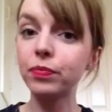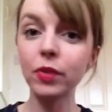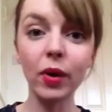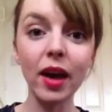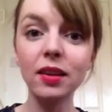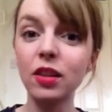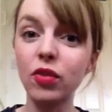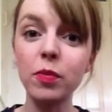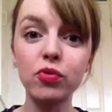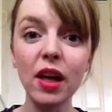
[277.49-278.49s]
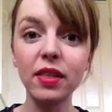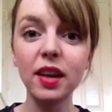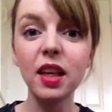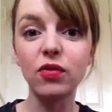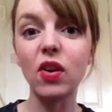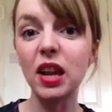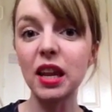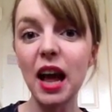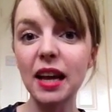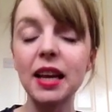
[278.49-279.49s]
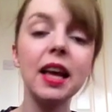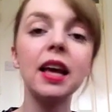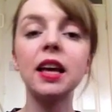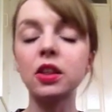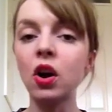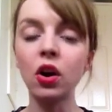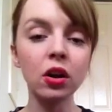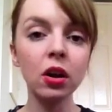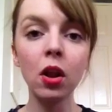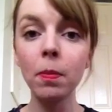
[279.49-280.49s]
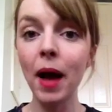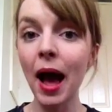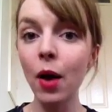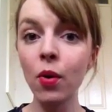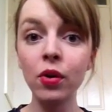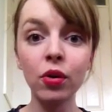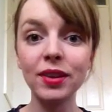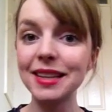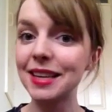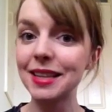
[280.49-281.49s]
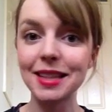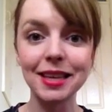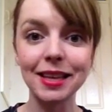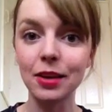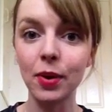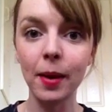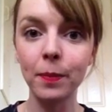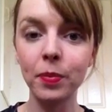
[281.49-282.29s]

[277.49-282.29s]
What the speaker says: Okay, it's very breathy, it's very light, it's not got a lot of power and authenticity to it.